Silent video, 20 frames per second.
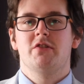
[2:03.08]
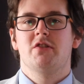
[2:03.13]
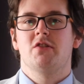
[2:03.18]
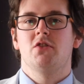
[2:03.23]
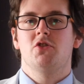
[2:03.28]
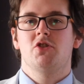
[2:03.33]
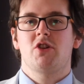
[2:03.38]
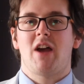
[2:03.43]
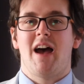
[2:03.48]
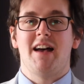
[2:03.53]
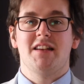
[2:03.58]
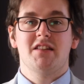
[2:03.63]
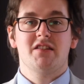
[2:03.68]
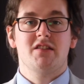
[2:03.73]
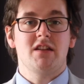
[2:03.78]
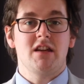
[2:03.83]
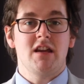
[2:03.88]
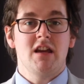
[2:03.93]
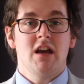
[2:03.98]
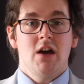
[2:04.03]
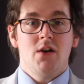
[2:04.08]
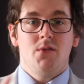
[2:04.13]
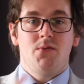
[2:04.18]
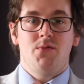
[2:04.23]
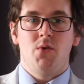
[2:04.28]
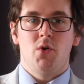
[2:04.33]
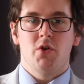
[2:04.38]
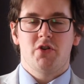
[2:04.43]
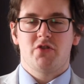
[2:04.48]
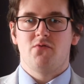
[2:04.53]
such as the
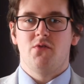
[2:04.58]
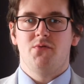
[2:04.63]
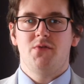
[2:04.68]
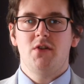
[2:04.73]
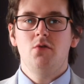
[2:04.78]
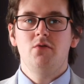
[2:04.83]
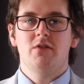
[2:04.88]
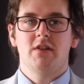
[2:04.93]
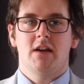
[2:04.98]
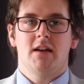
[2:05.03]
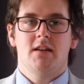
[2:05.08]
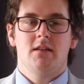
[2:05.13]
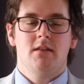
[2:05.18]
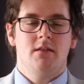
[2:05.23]
first review date,